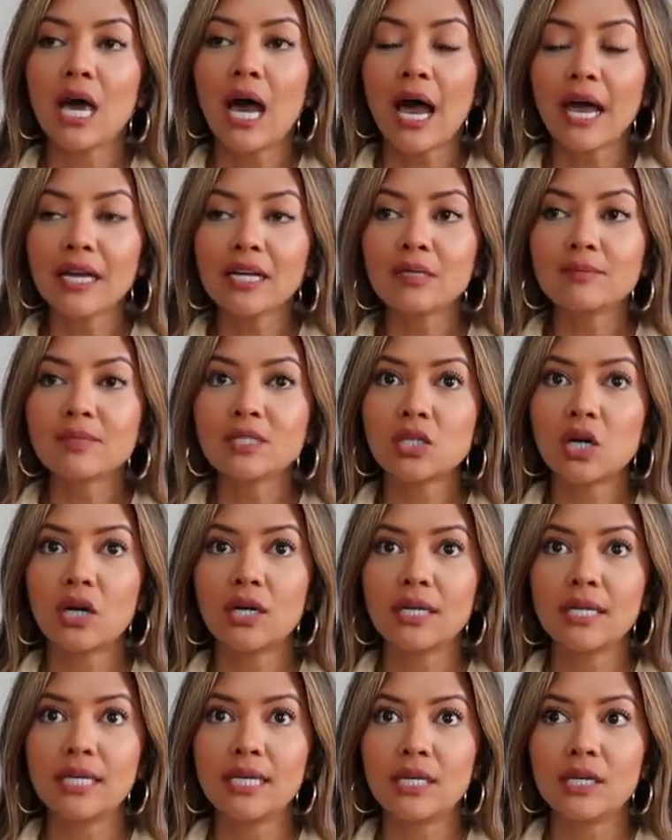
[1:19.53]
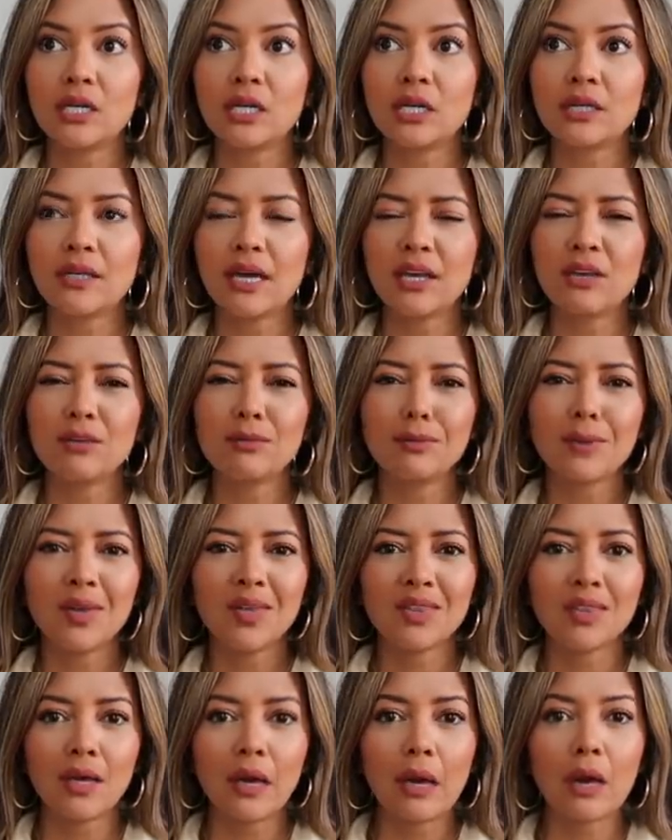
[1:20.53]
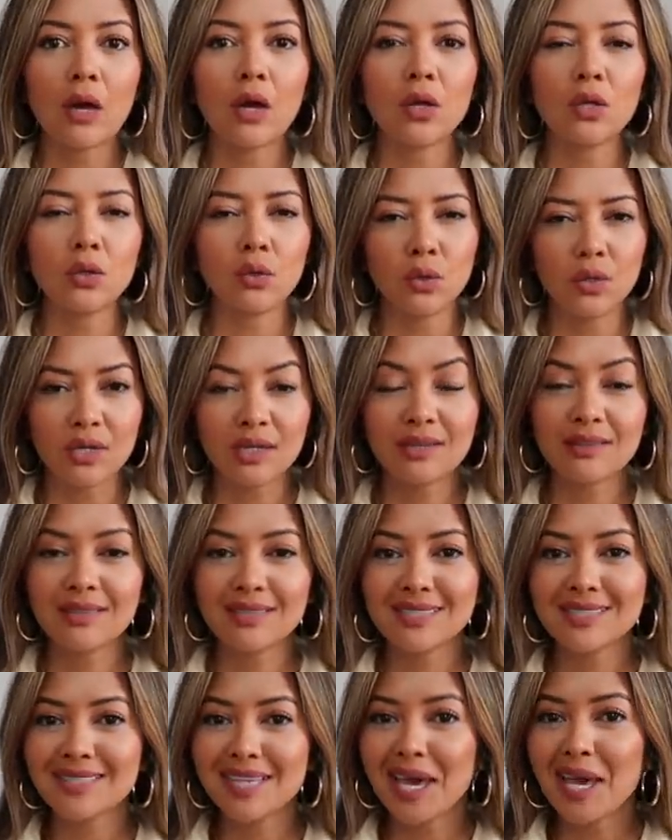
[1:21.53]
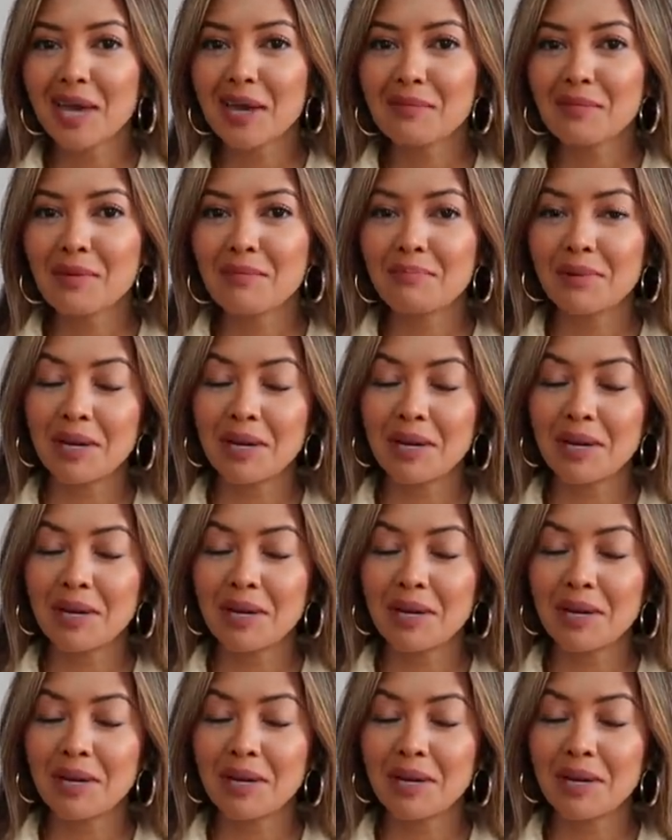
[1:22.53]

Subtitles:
items on here that you may think look the same,